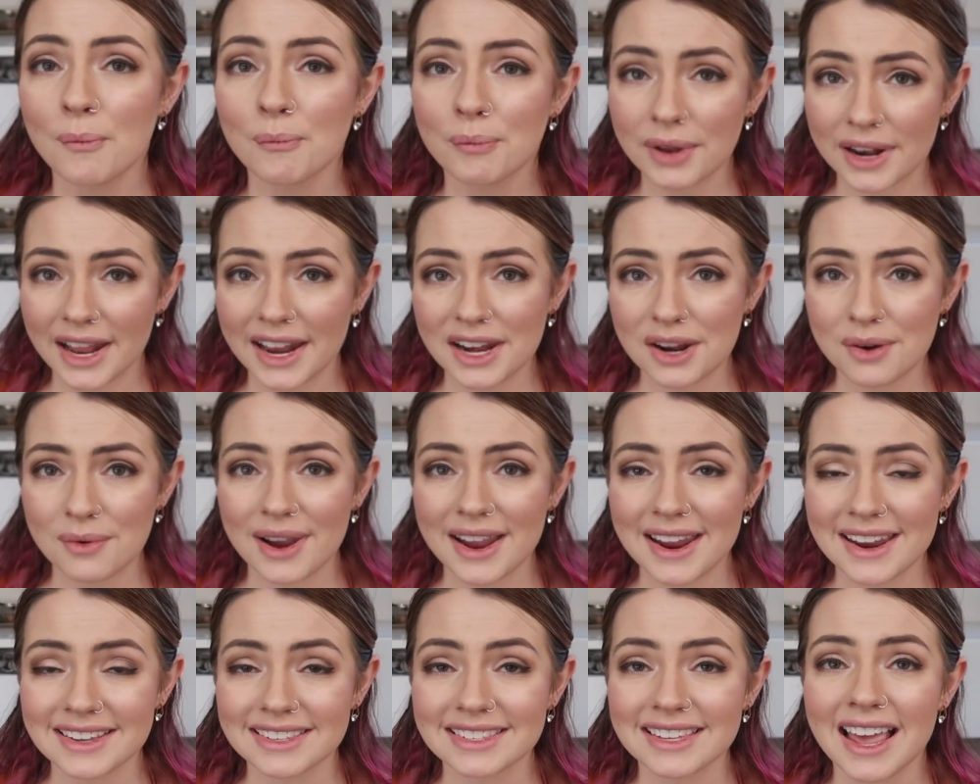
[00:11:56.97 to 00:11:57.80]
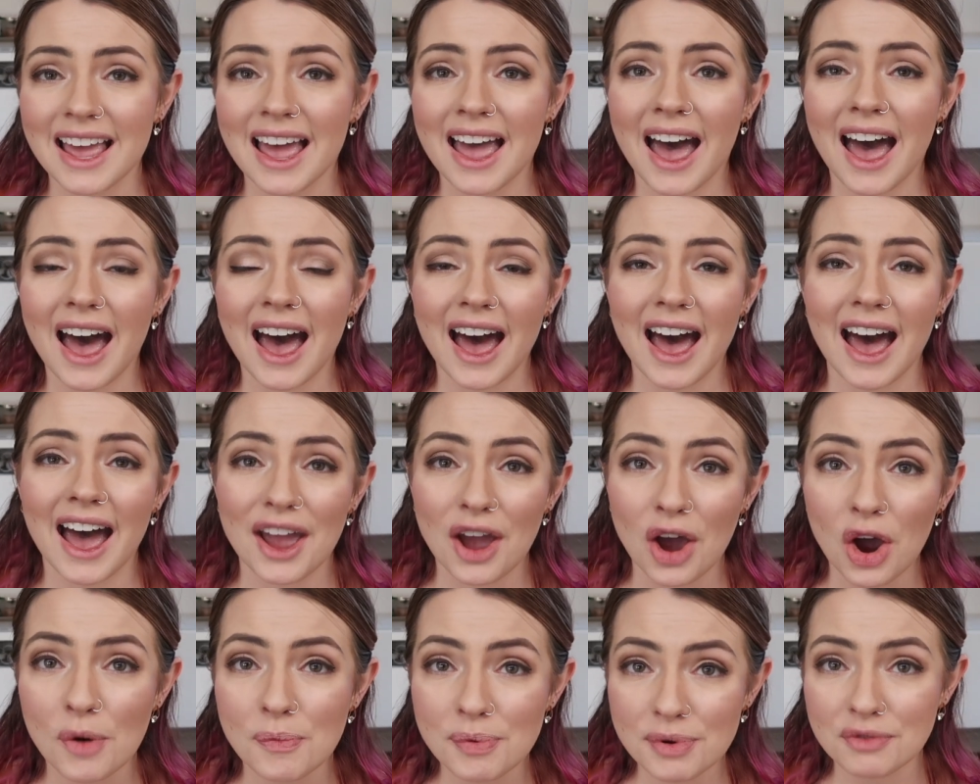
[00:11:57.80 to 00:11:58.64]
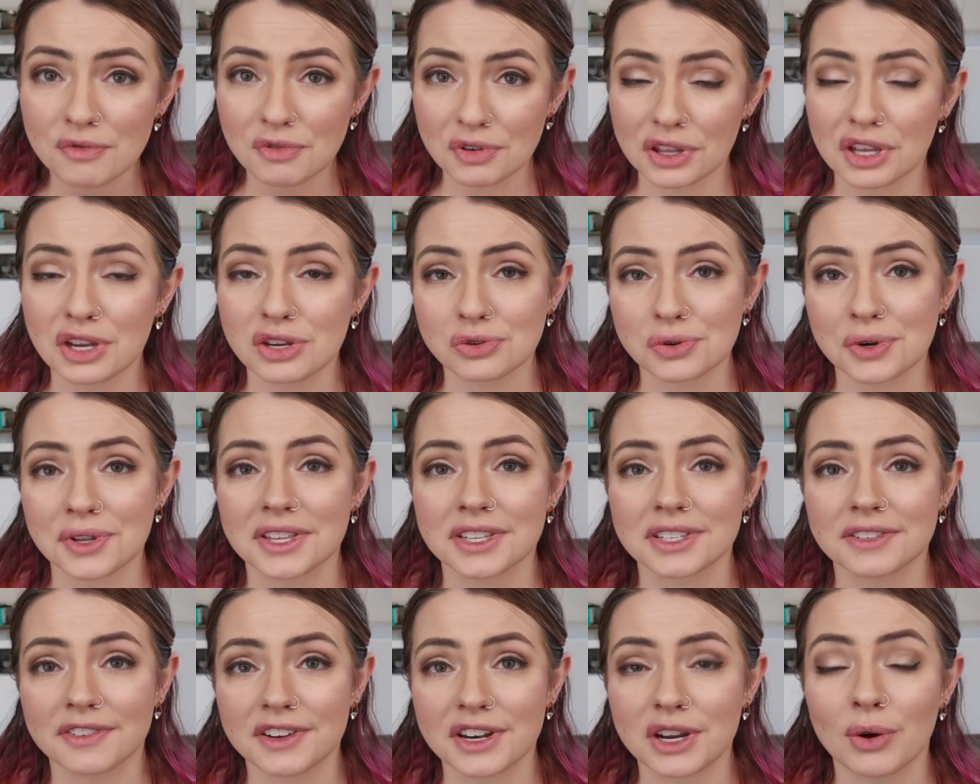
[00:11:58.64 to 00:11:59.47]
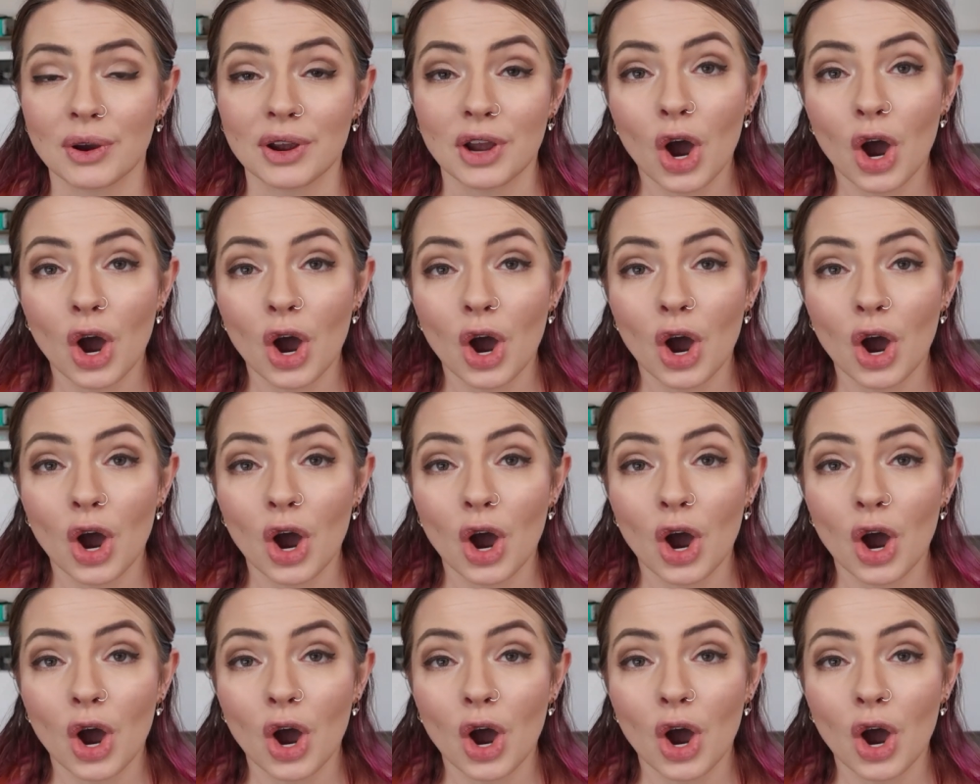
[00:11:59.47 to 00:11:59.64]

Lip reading: But anyways, I hope you really enjoyed this video.